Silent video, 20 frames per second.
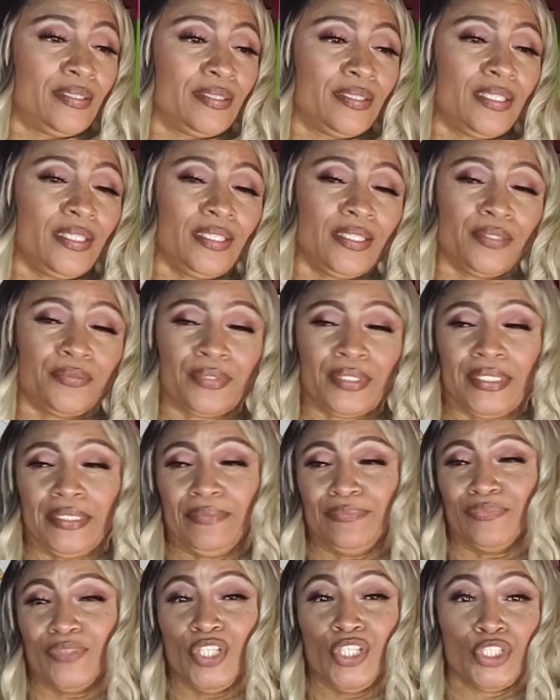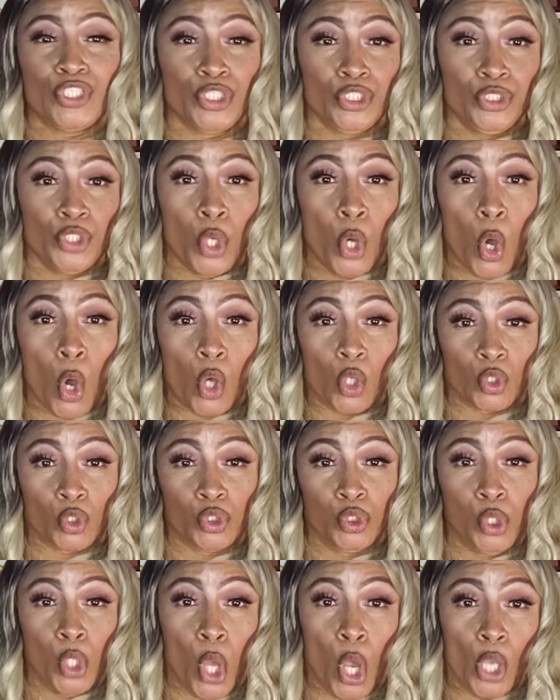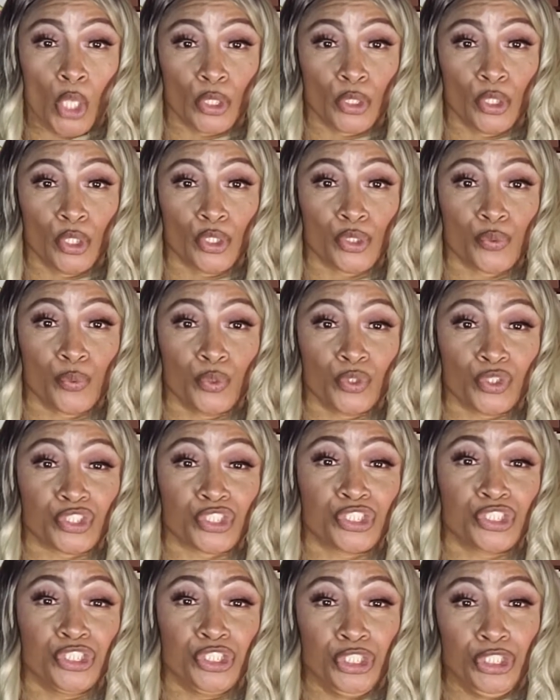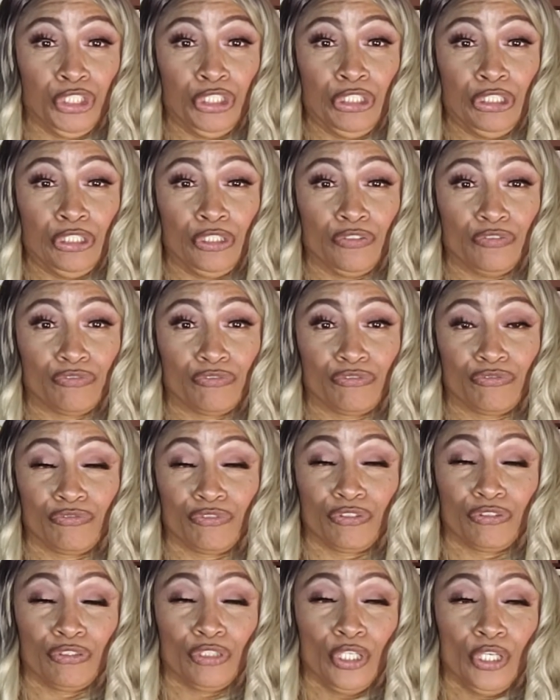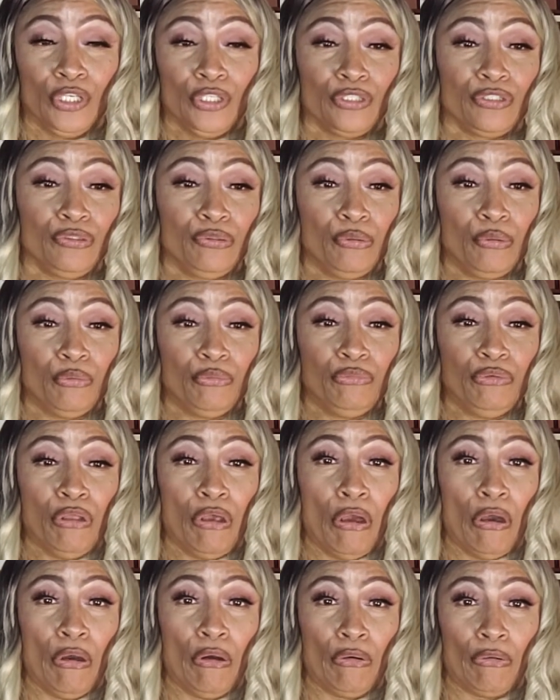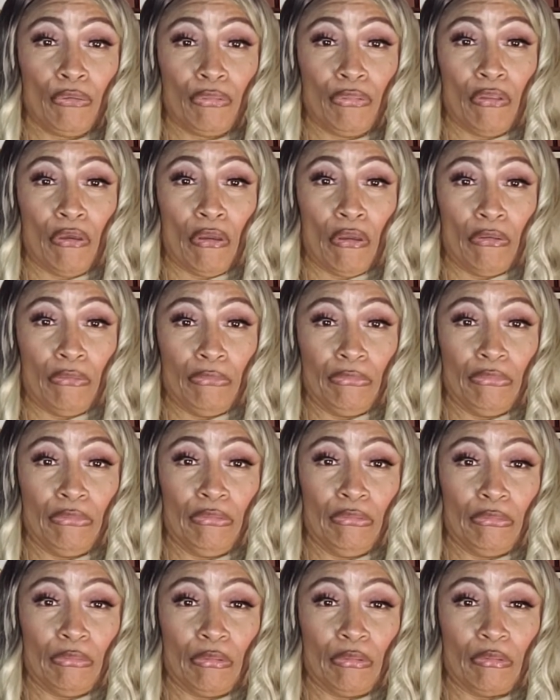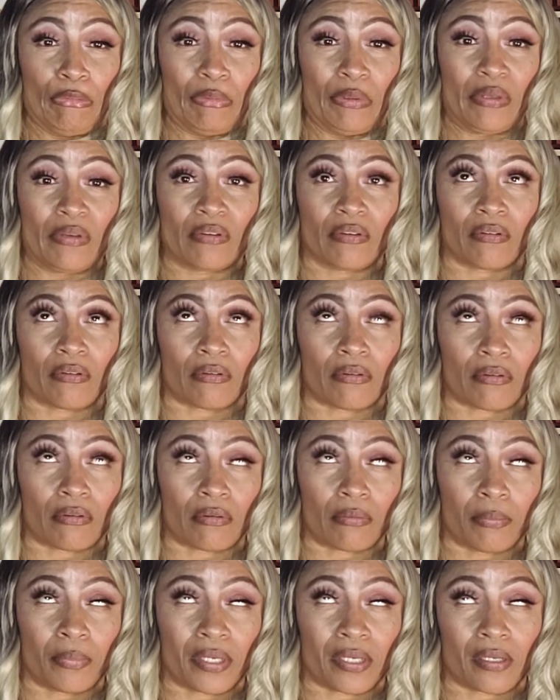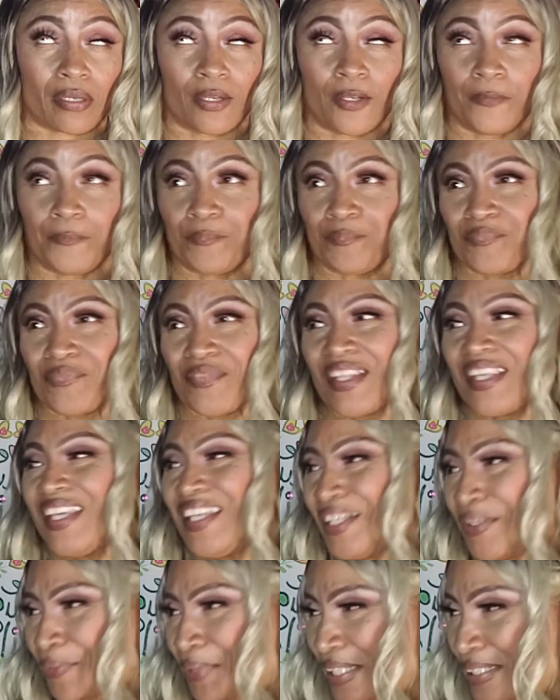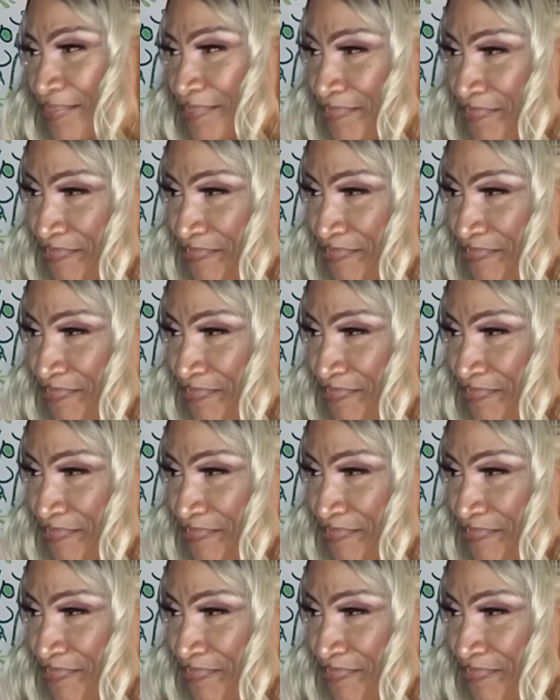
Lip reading: Anyway, and she talks like this was Steve. You know that. Oh my God. Anyway,